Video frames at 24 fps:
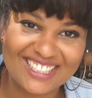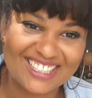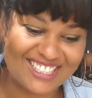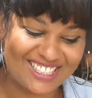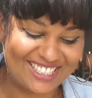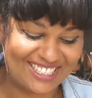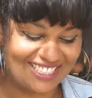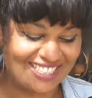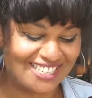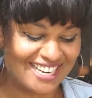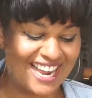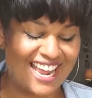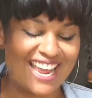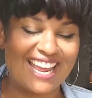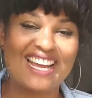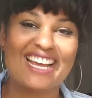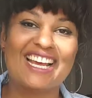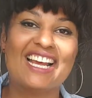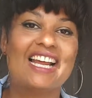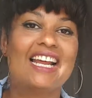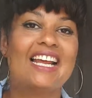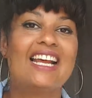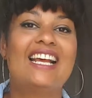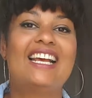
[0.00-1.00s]

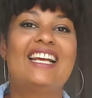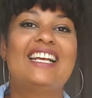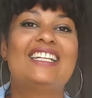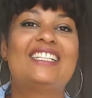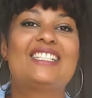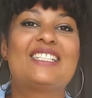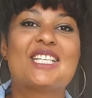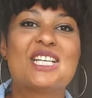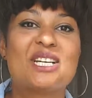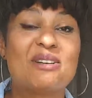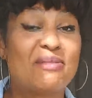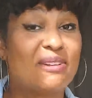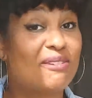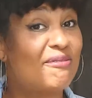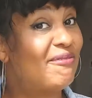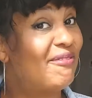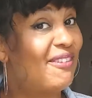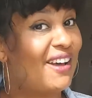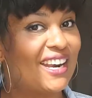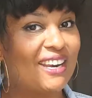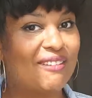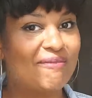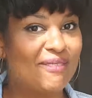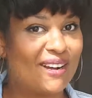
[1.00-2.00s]
today. It's going to be
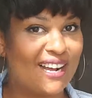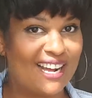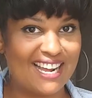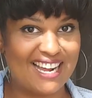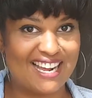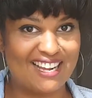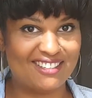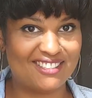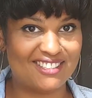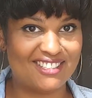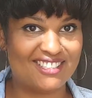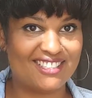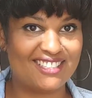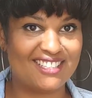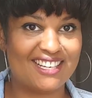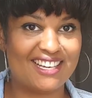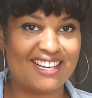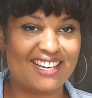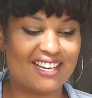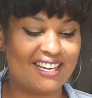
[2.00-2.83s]
fun in my house,